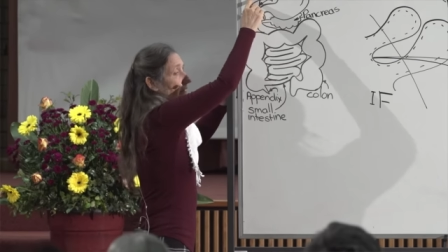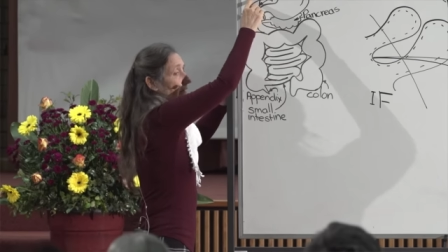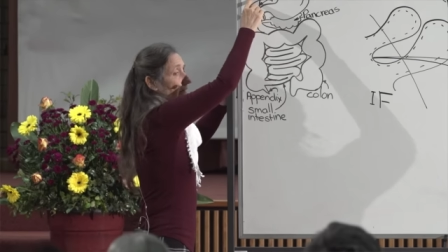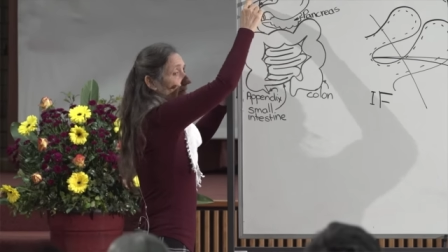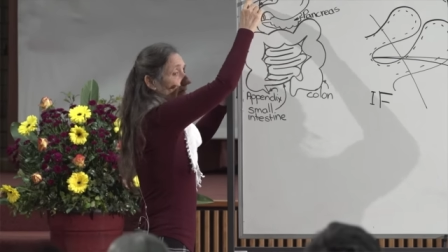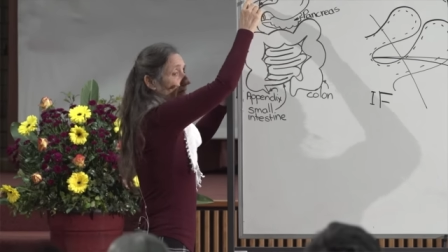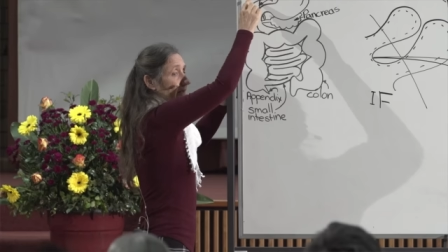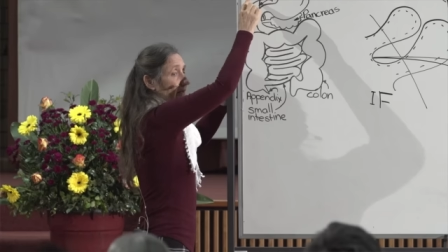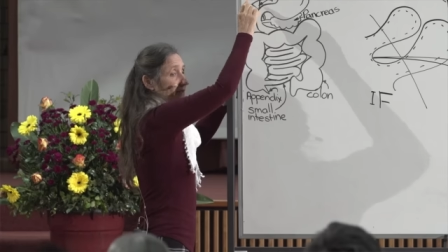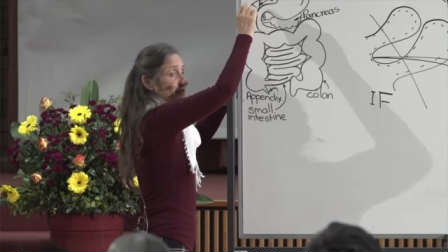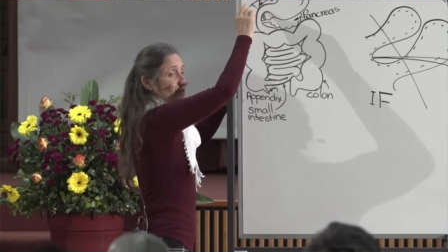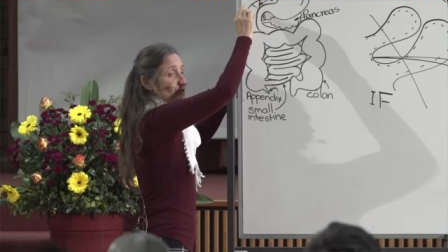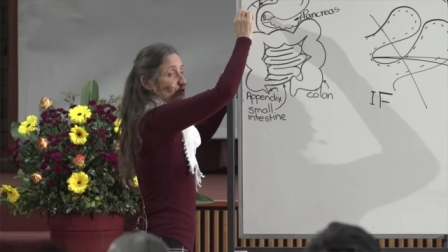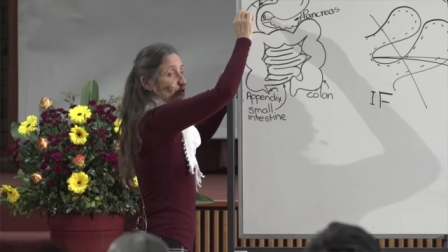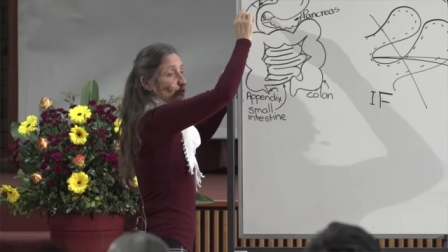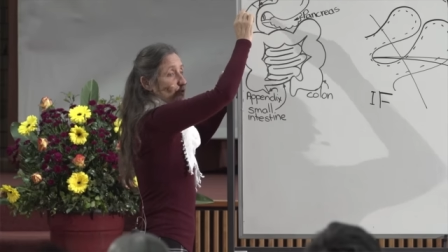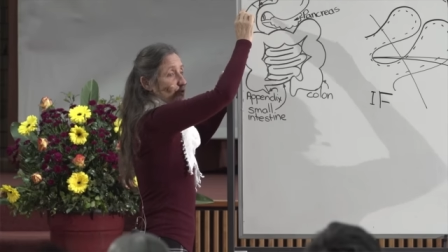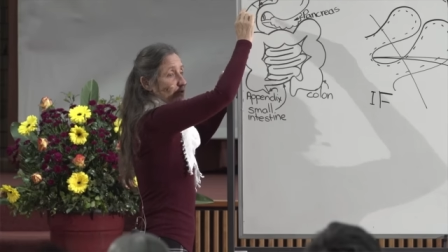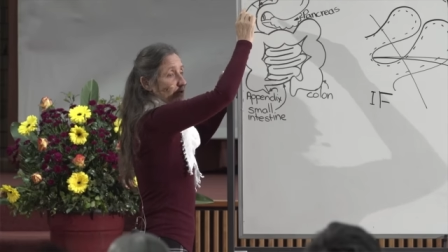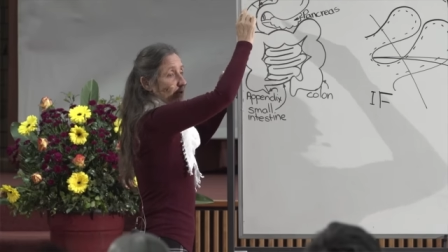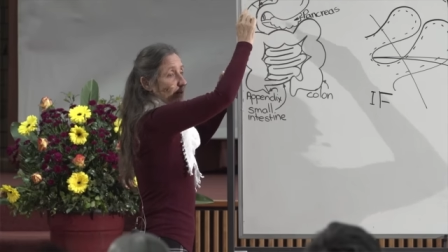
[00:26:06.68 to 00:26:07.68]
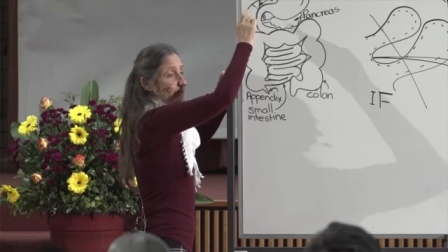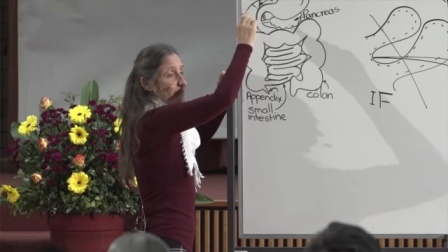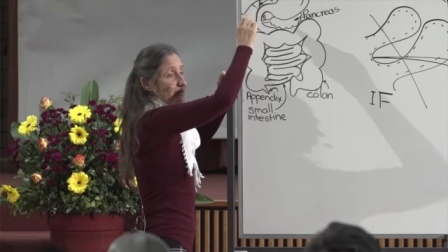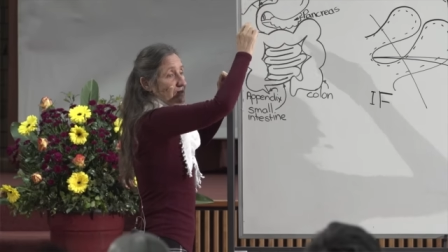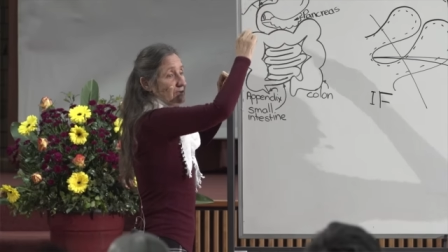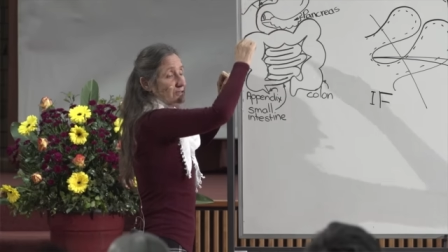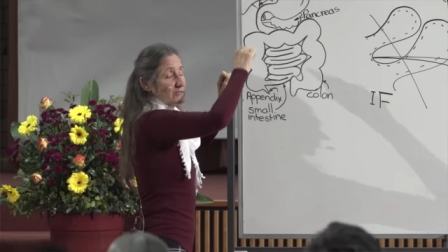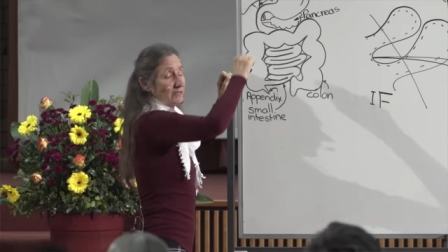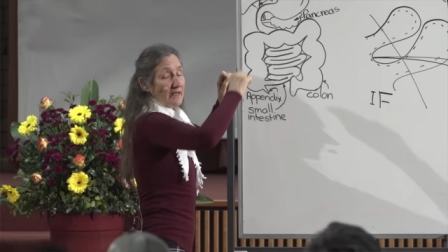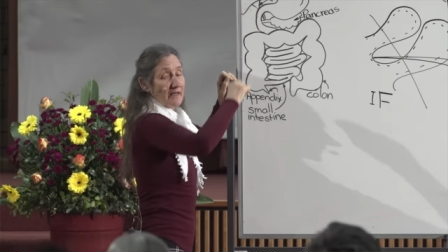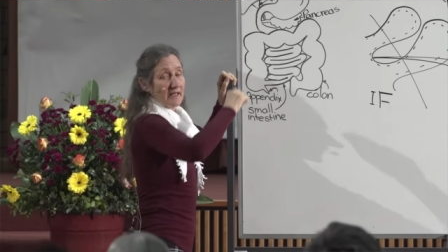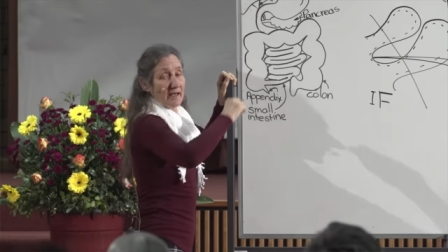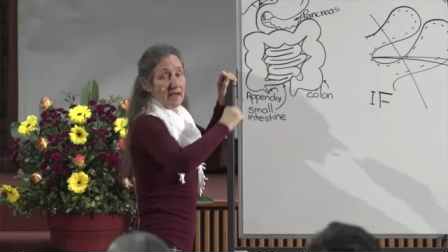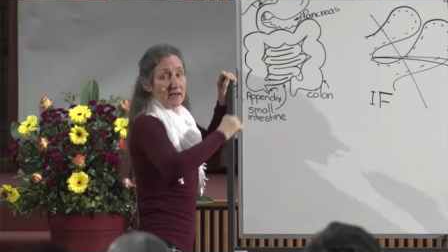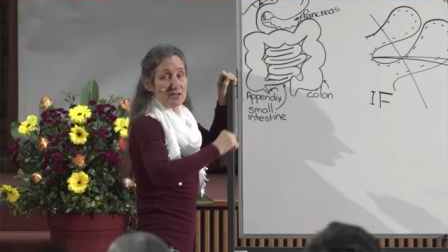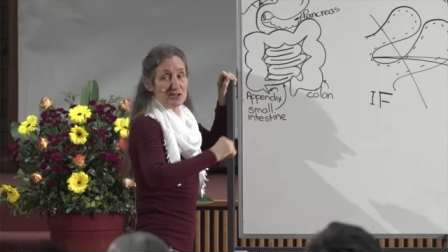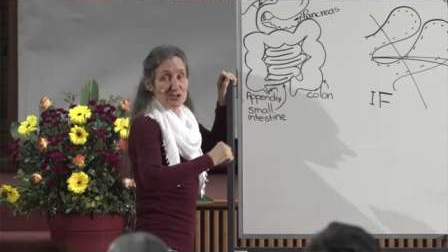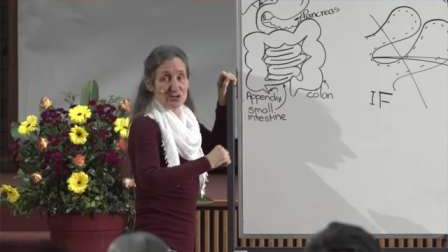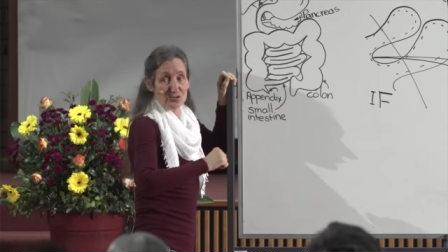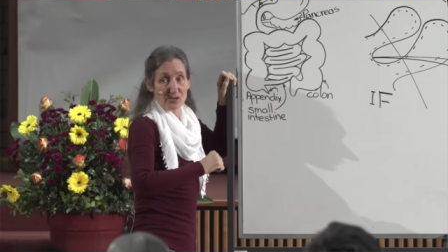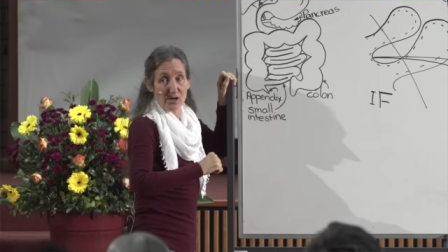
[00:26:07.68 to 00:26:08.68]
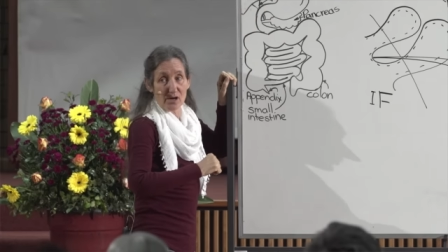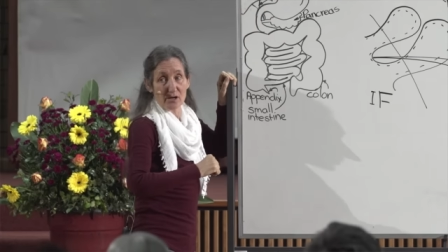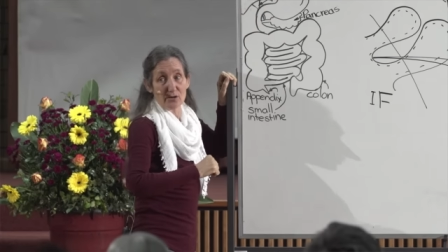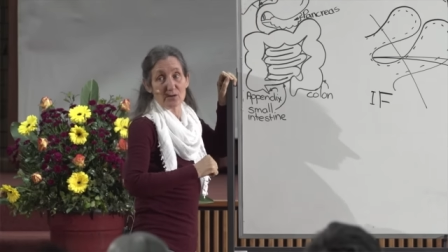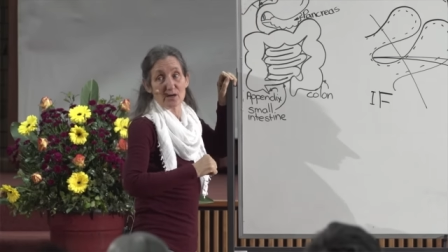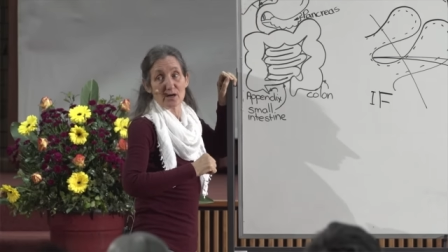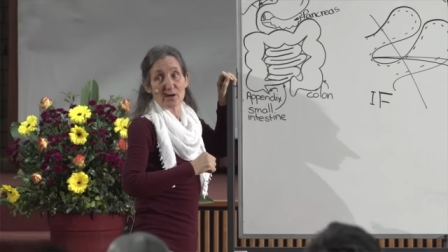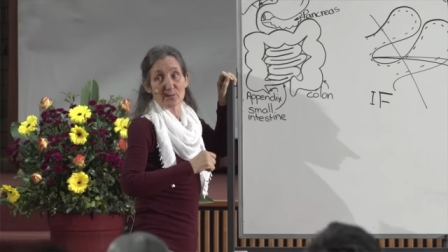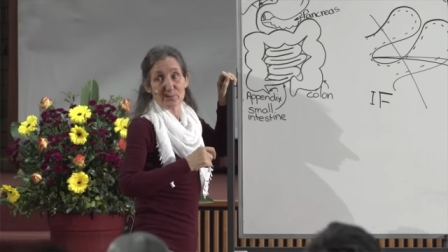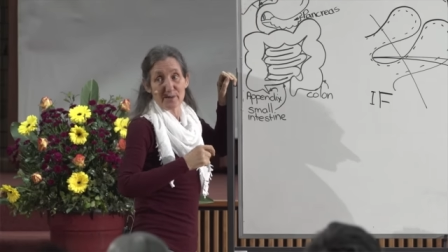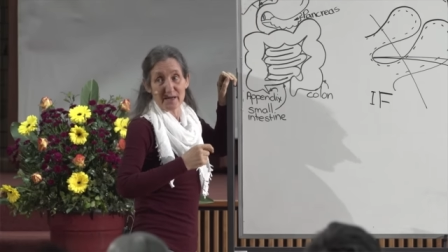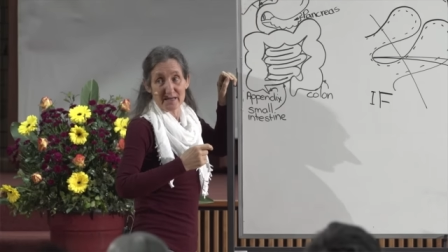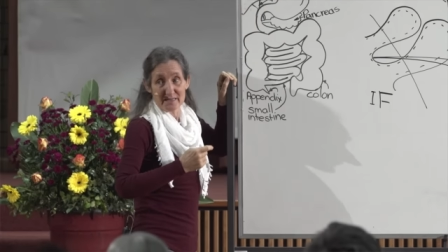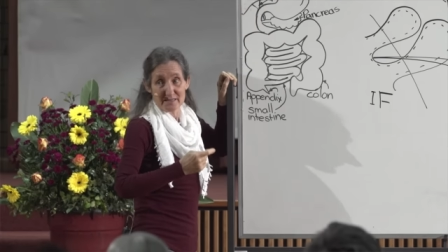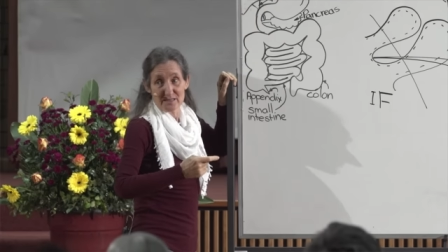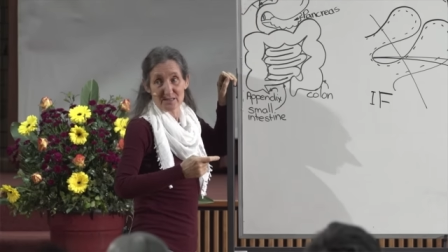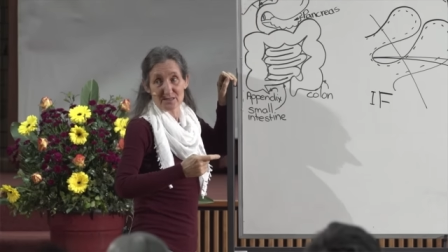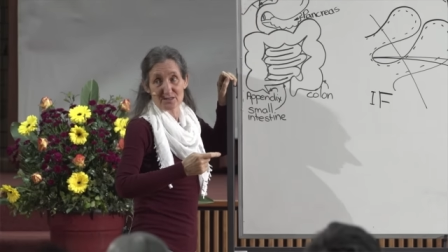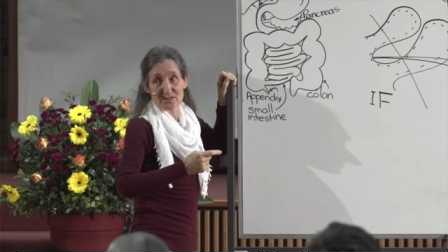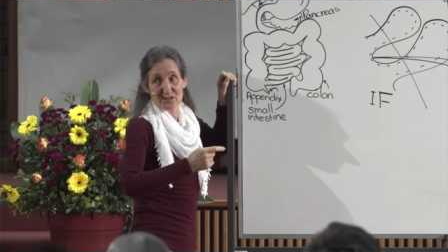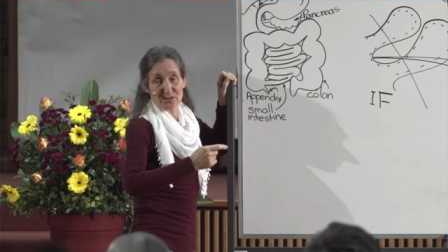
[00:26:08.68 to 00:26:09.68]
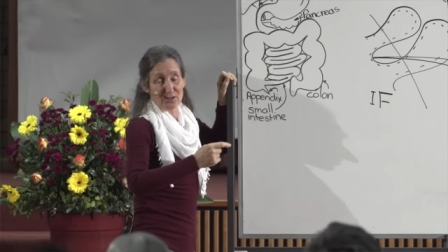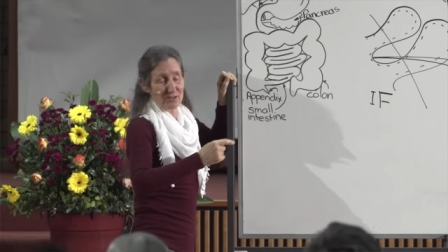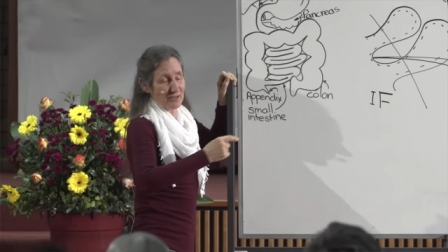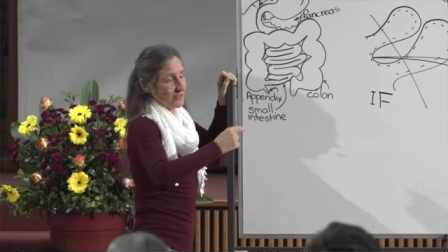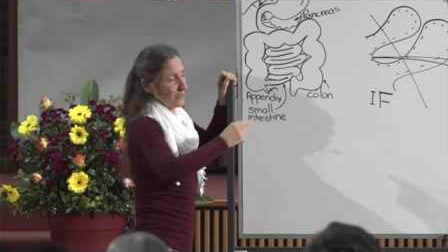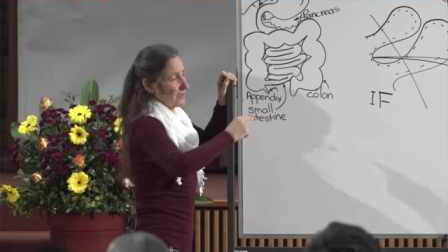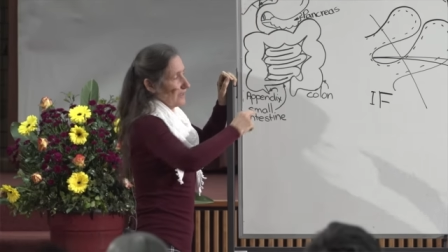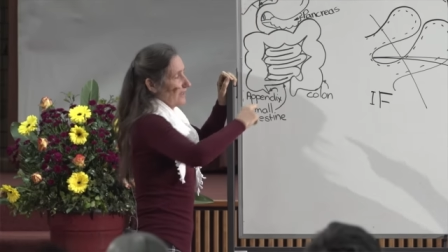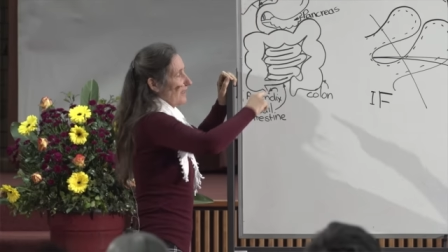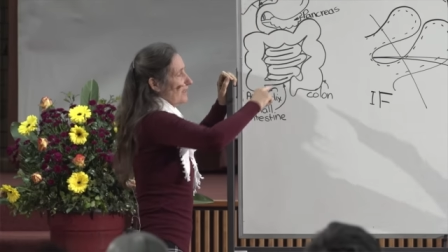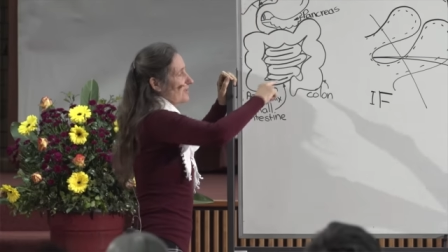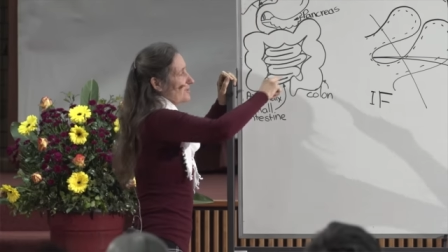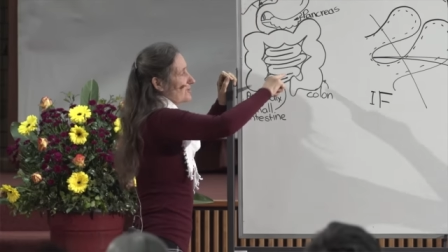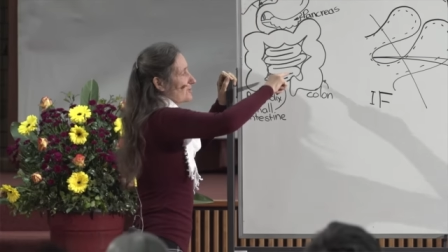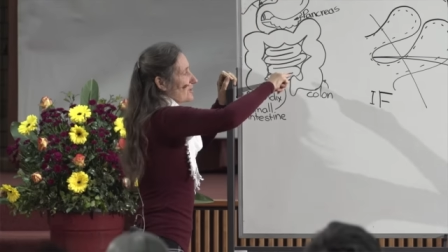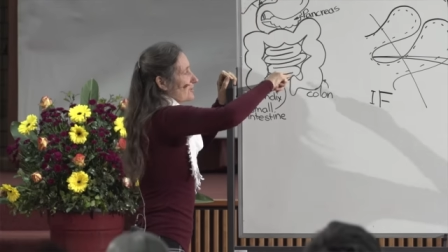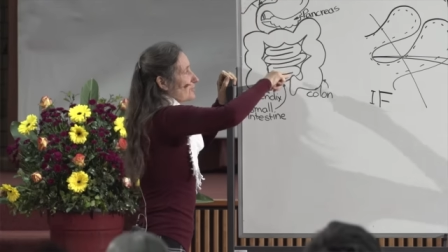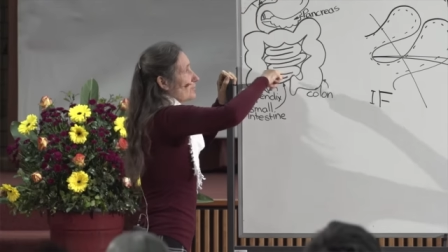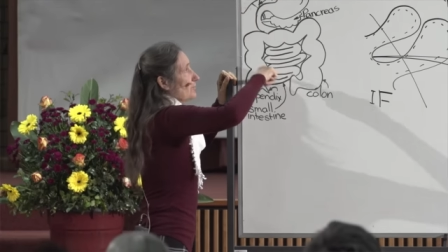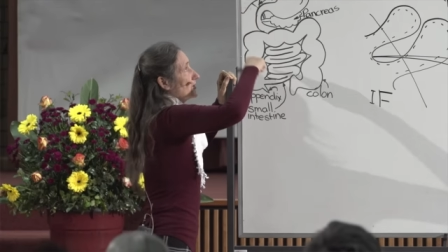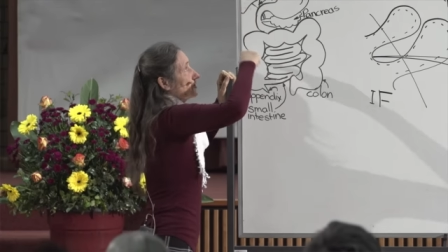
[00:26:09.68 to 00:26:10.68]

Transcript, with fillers: and it gets caught up in the enterohepatic circulation,